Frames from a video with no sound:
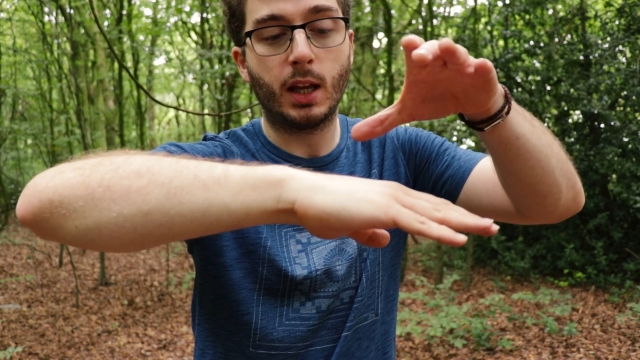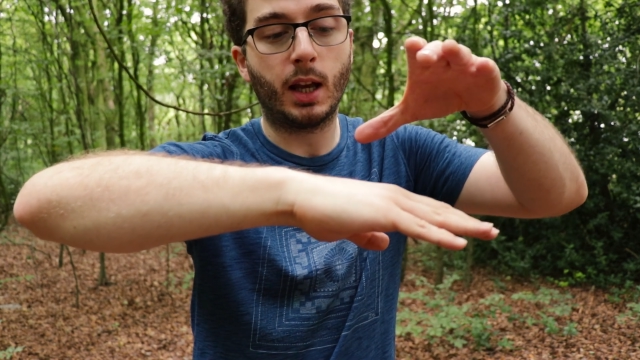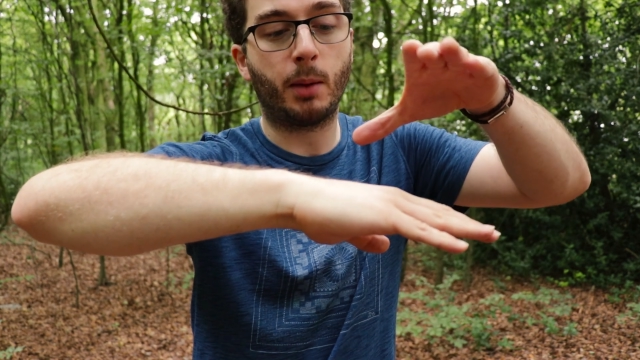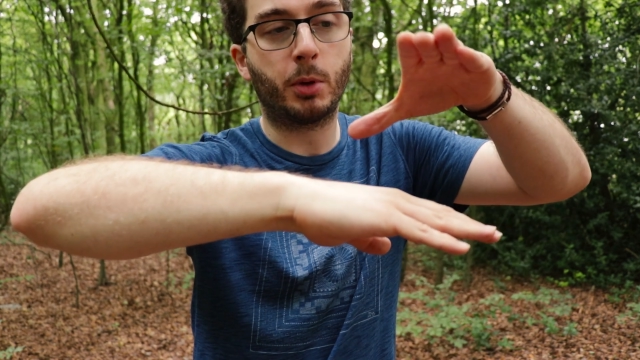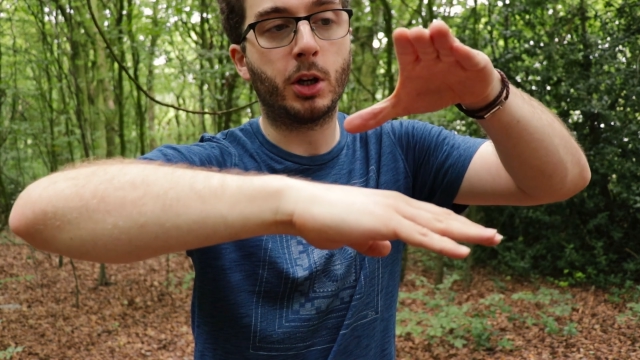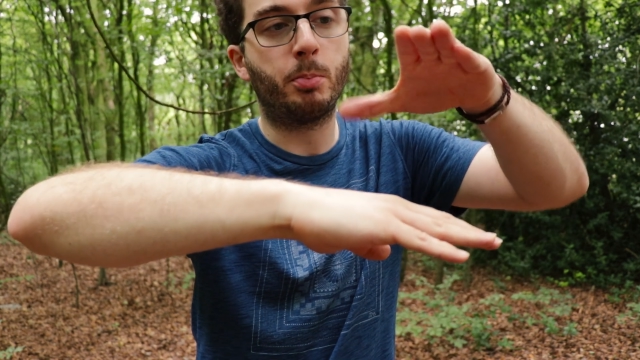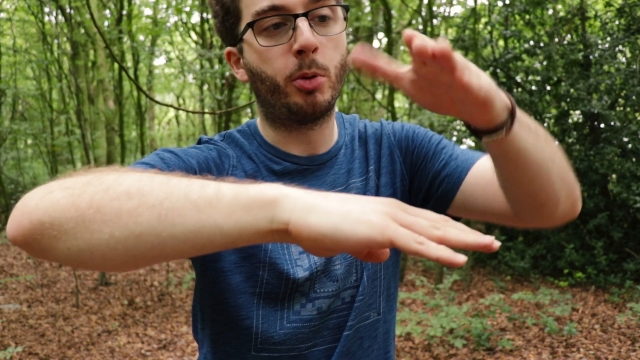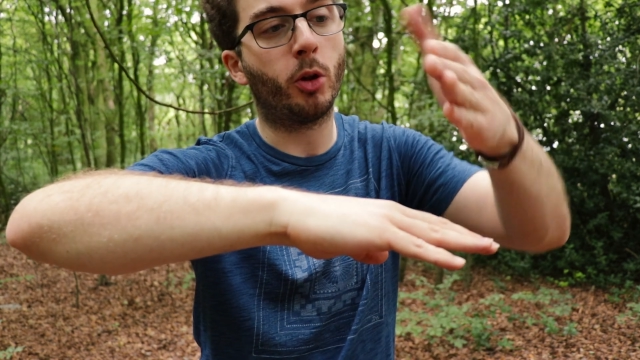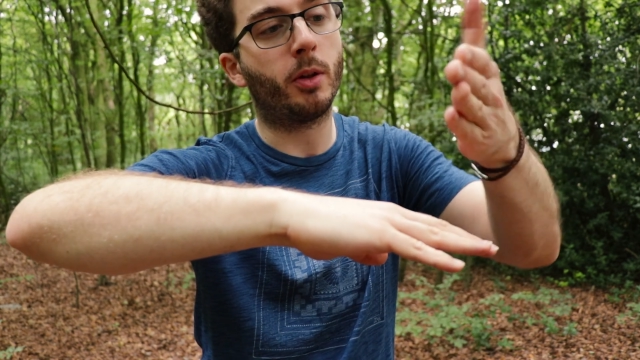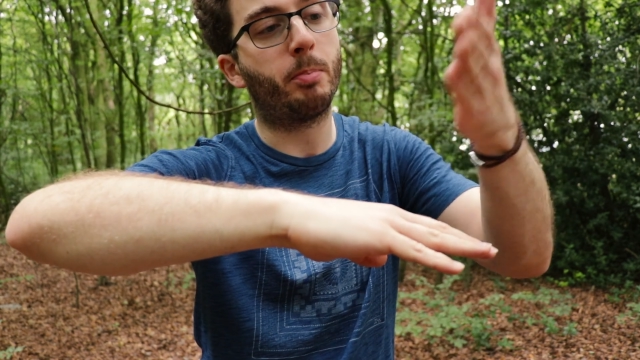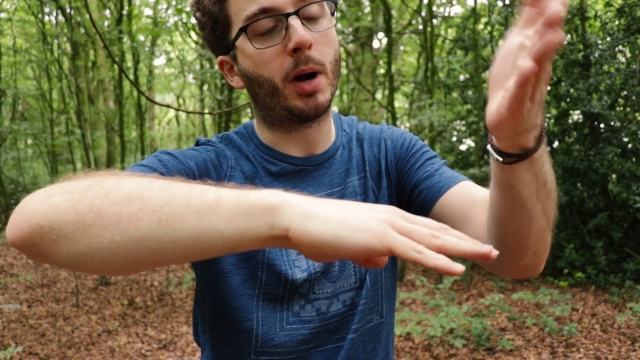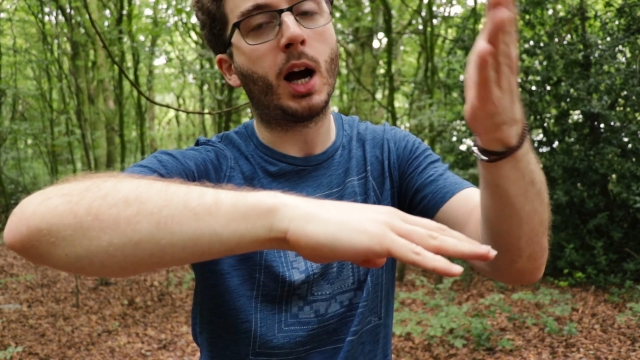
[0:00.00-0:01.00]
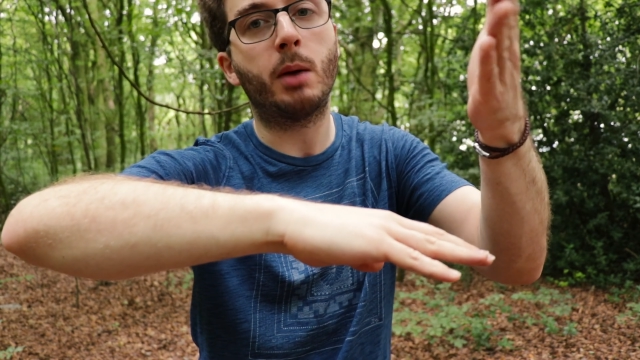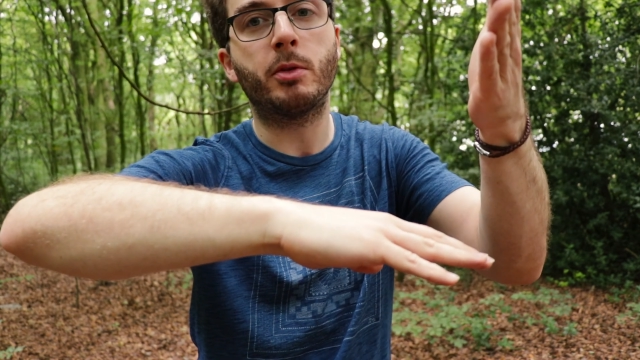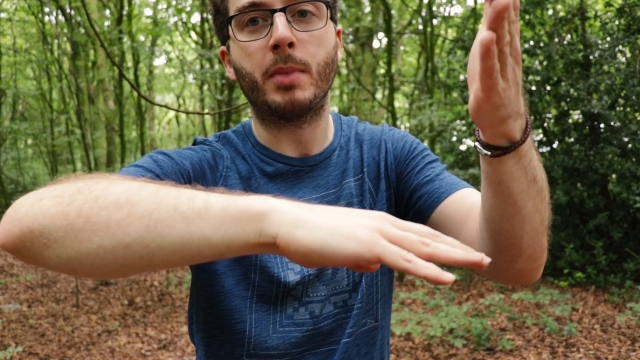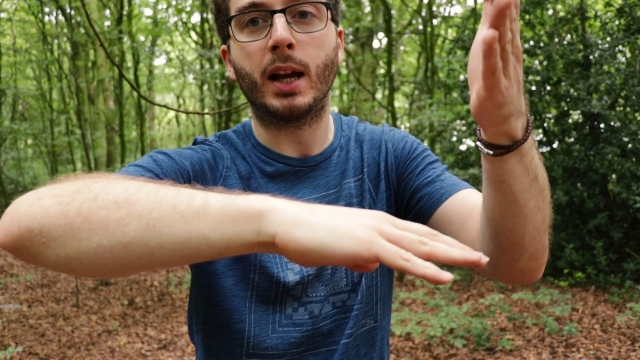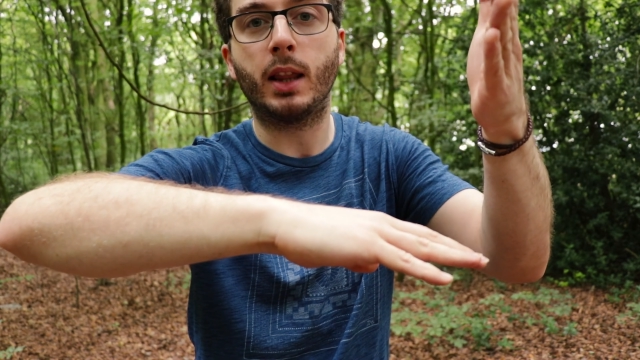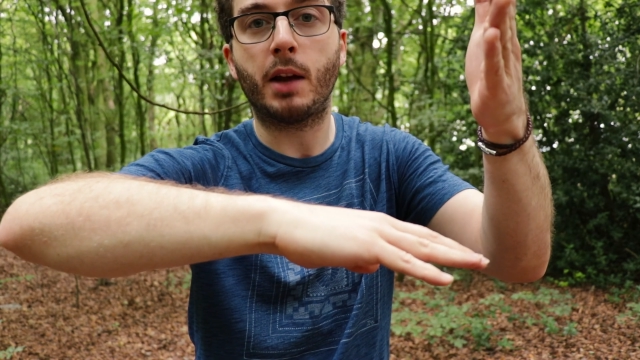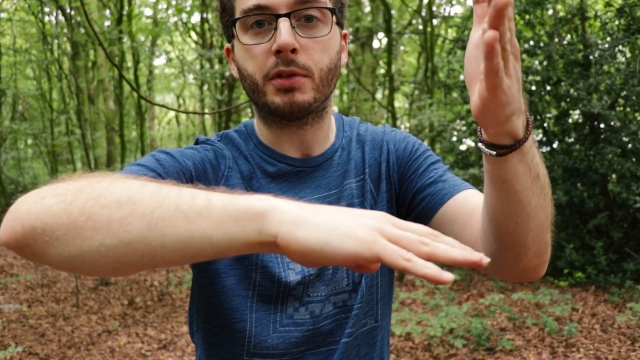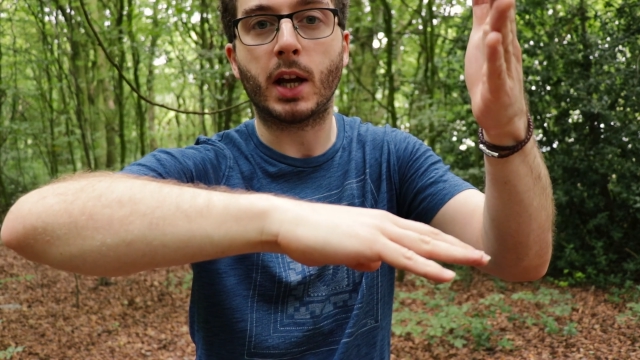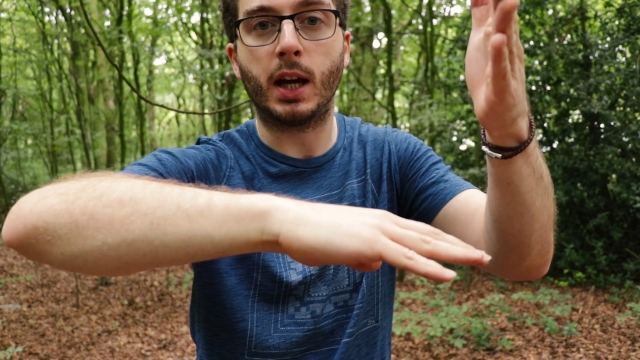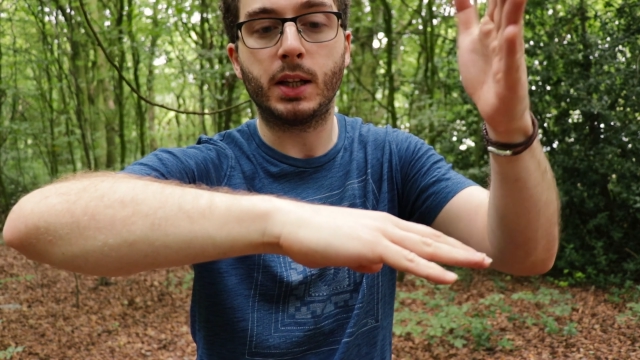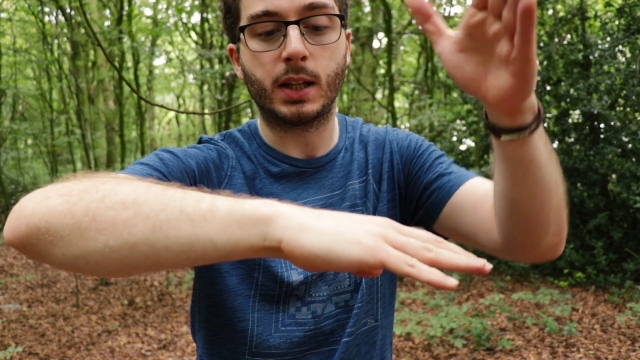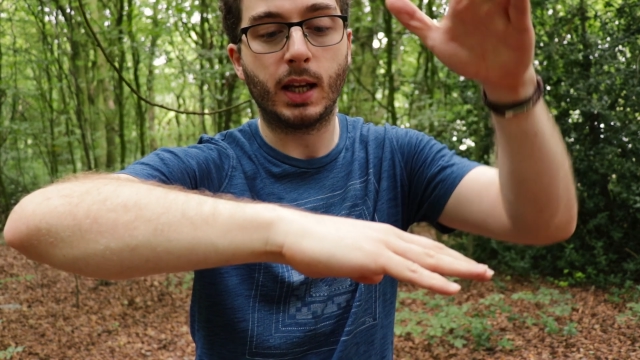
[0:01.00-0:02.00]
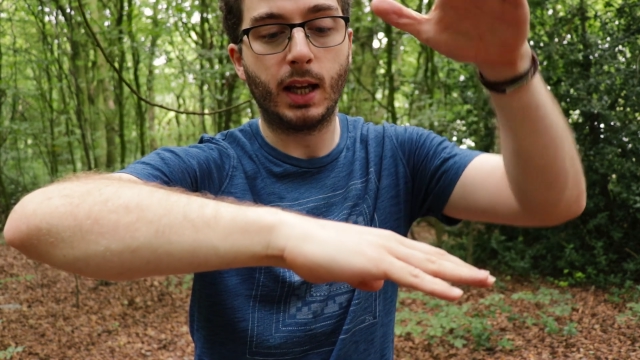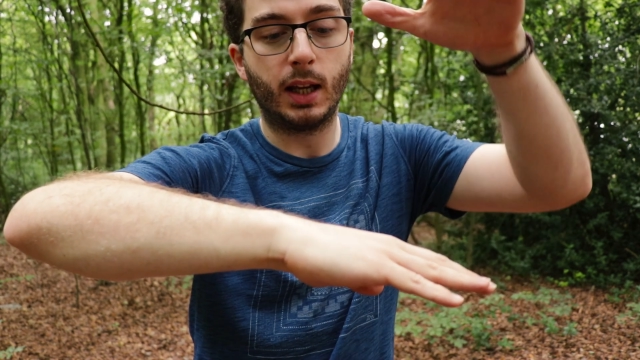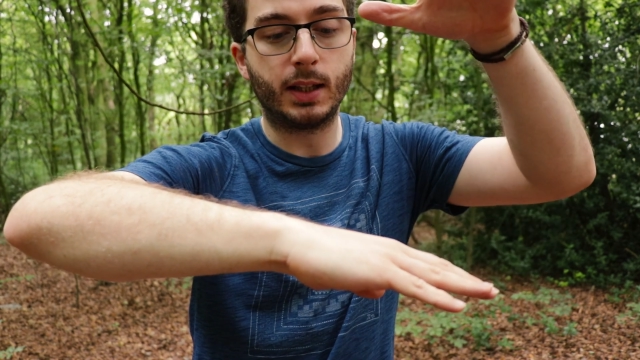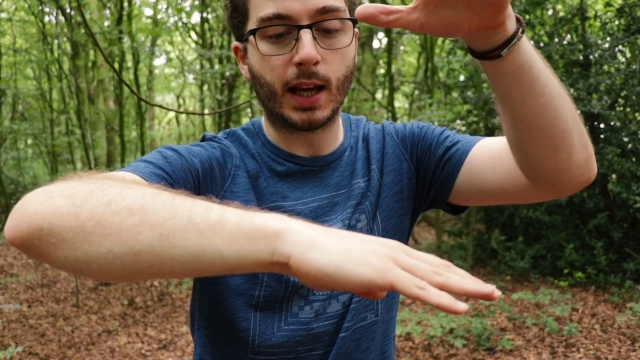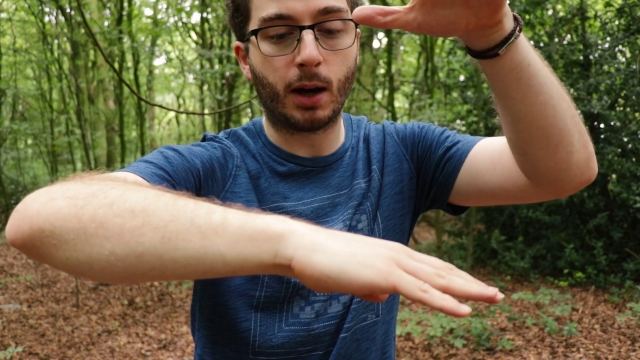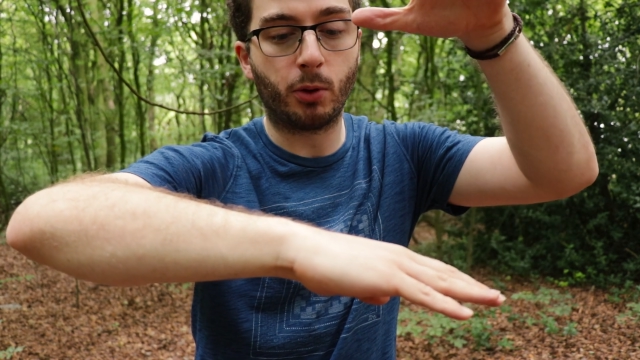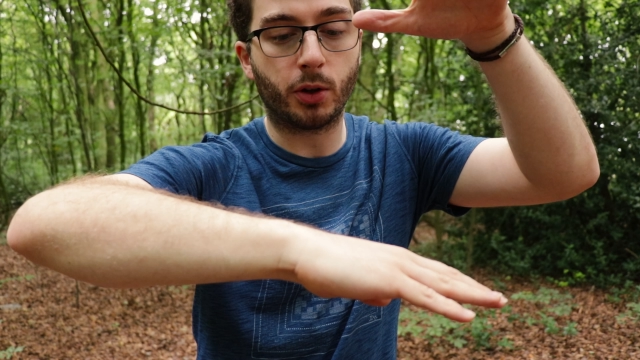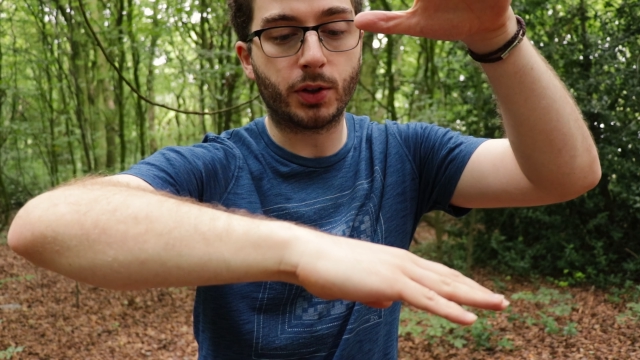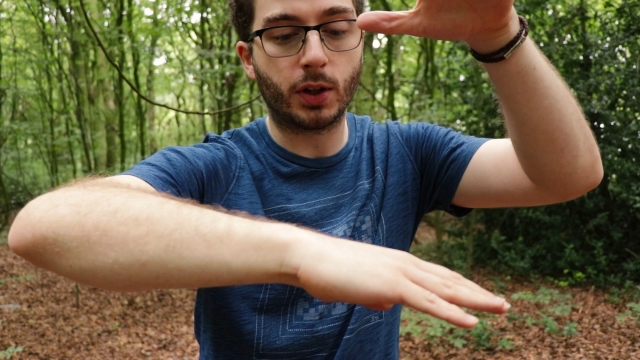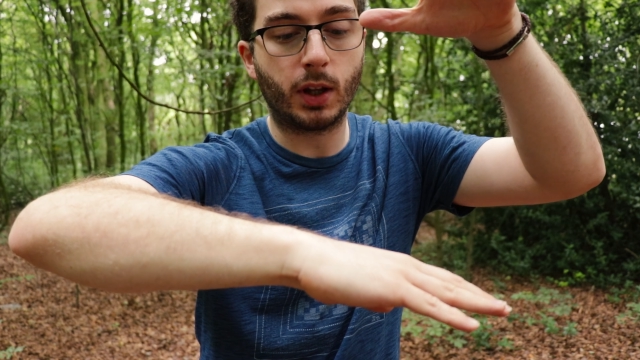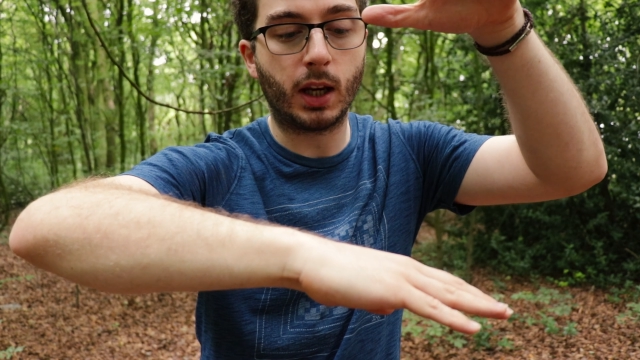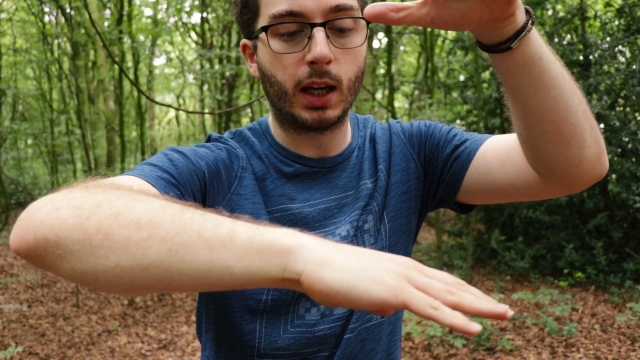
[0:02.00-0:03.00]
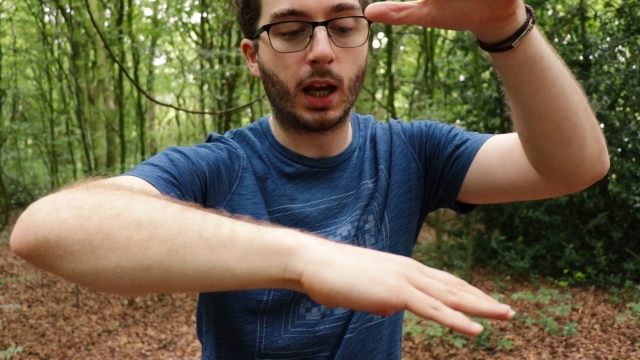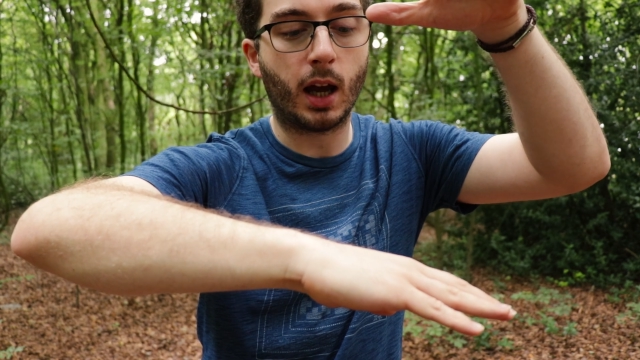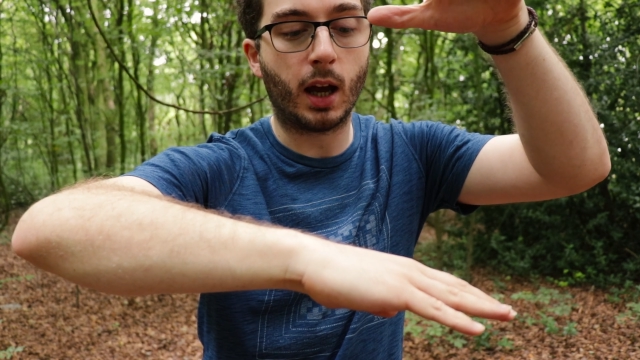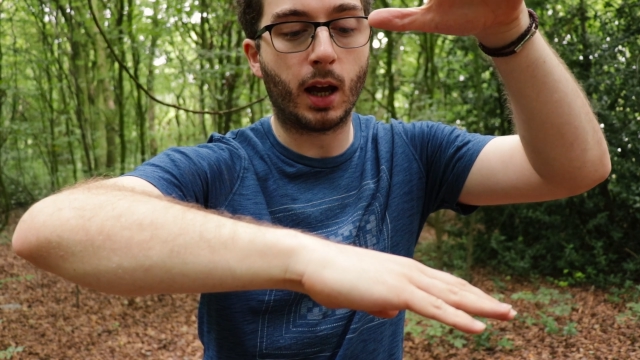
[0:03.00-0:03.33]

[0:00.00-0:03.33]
I'm going to put the palm of my left hand down onto the